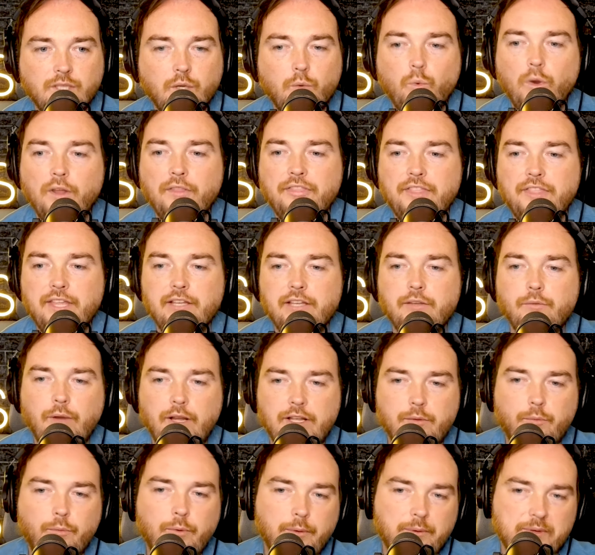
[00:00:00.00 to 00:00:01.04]
One thing
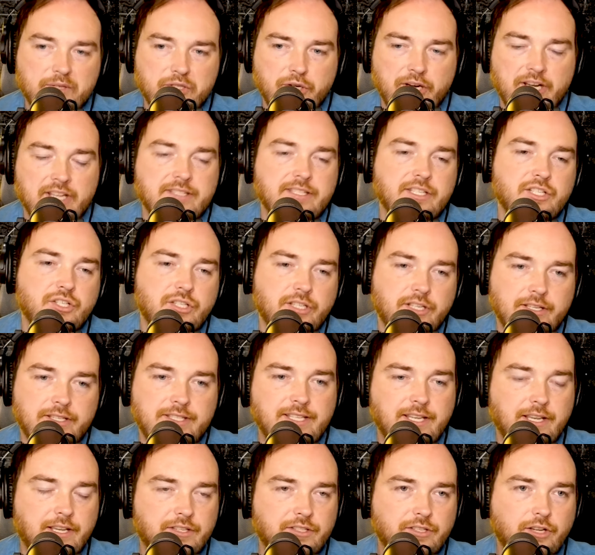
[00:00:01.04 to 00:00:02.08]
when we transition to
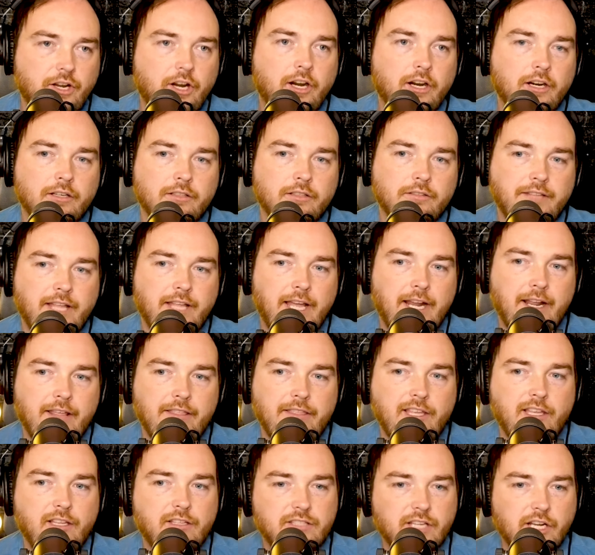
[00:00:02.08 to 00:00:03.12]
CSR that I
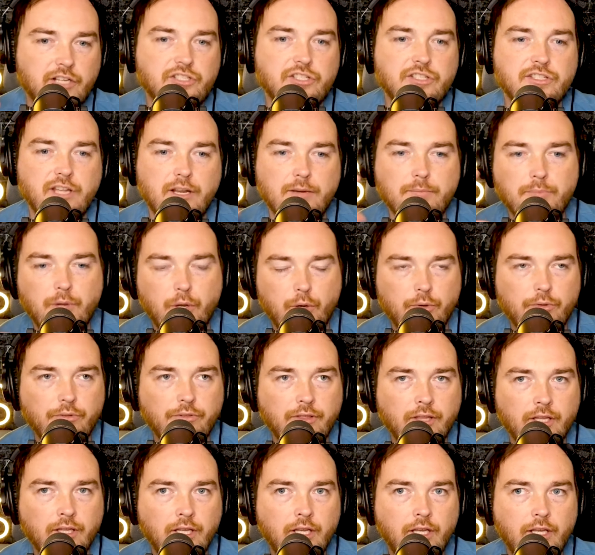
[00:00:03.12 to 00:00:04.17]
think touches on both
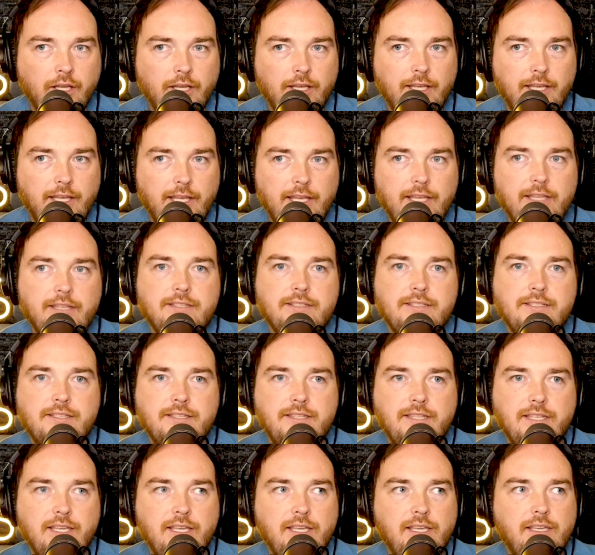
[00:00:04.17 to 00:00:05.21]
is
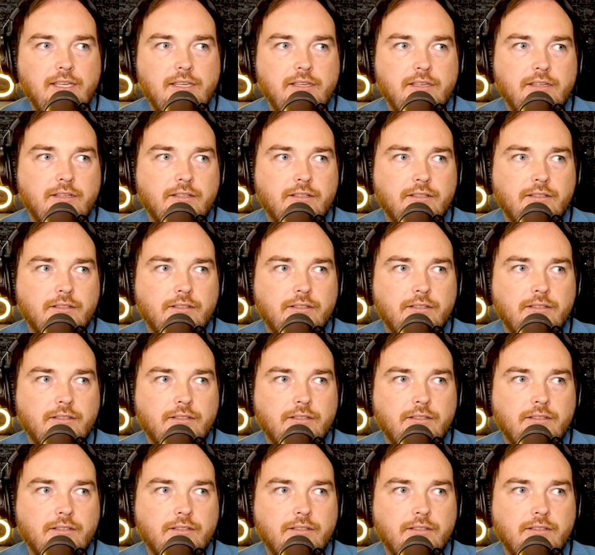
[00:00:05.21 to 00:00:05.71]
the